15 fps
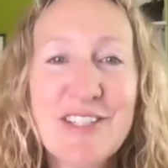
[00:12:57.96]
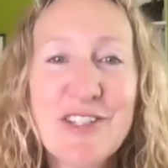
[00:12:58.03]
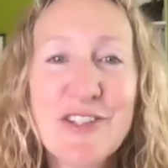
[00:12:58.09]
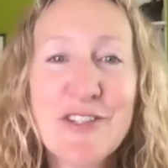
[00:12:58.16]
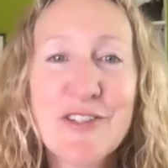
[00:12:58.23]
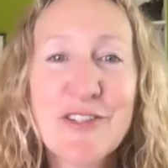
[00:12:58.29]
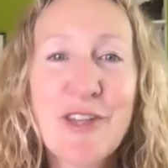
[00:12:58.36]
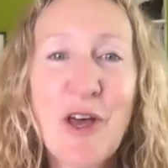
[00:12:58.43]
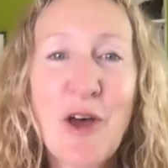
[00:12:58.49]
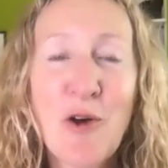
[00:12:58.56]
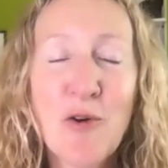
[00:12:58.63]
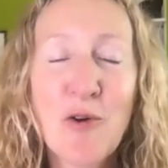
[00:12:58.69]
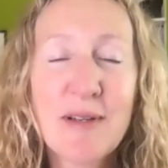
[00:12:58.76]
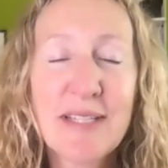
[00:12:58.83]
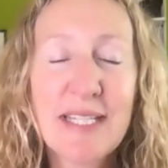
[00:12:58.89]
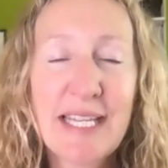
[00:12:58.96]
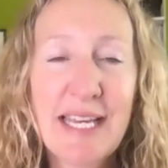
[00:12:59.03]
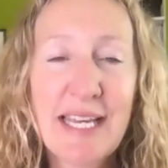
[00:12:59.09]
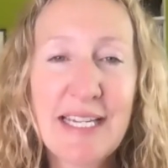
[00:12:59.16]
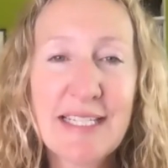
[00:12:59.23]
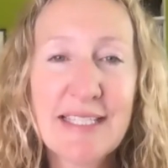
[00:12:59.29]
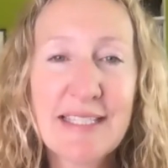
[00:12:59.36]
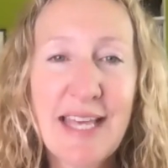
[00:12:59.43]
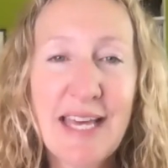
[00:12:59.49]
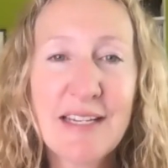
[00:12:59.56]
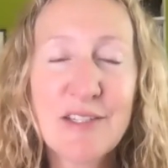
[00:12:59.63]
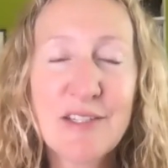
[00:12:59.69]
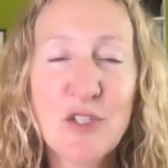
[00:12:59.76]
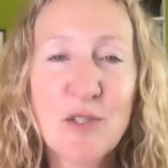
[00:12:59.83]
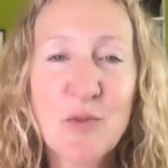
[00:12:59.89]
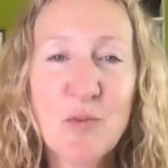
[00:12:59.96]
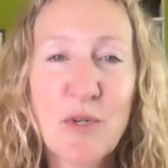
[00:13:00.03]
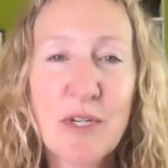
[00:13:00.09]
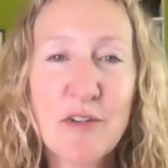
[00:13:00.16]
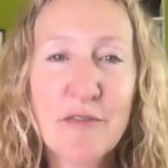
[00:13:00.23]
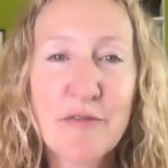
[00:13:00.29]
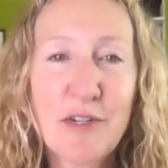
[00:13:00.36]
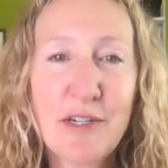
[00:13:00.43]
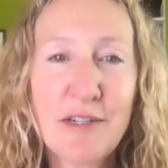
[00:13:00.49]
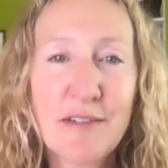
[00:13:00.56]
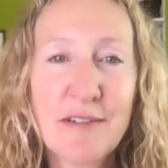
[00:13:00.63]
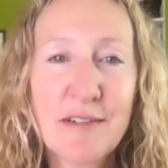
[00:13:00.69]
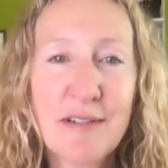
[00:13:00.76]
is so nice. That is just wonderful.